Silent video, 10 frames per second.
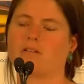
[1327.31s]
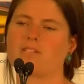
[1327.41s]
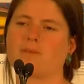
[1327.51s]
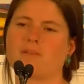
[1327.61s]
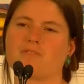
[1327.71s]

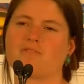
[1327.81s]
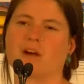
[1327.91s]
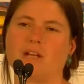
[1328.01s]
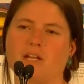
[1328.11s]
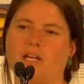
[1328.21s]
Some of the
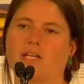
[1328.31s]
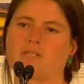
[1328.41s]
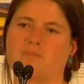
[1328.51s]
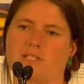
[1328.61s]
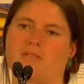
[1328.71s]
funding
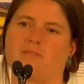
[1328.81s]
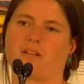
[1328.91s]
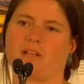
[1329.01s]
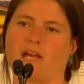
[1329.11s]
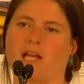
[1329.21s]
is
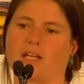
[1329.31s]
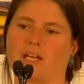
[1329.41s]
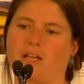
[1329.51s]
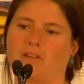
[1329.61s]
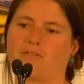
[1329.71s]
specifically
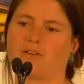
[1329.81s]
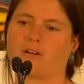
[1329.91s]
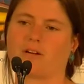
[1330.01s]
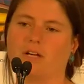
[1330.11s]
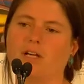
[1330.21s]
allocated
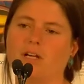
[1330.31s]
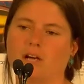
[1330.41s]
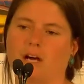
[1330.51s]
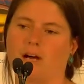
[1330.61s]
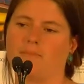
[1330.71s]
for
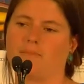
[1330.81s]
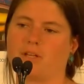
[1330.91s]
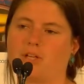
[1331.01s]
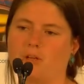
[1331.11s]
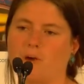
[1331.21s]
the
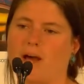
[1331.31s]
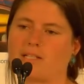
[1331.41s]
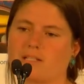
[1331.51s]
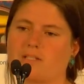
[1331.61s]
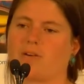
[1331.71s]

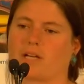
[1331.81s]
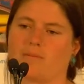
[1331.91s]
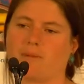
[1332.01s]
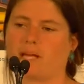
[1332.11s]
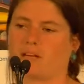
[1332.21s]
U.S., so it
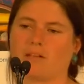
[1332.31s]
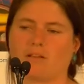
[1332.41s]
can make it a little